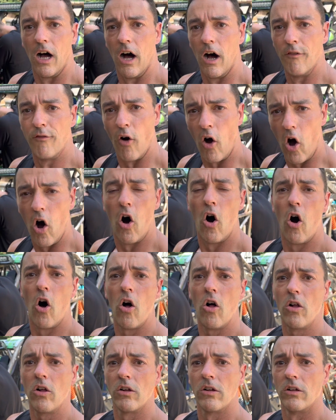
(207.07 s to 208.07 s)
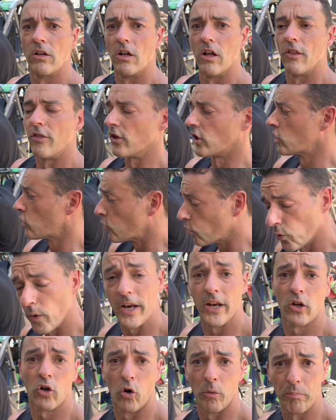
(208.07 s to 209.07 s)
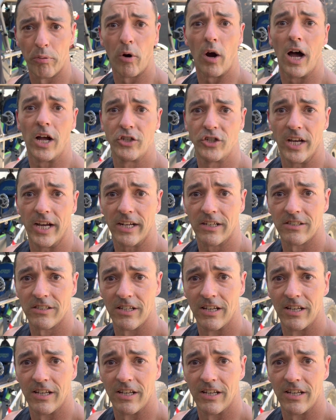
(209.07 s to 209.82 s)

Of all the critical projects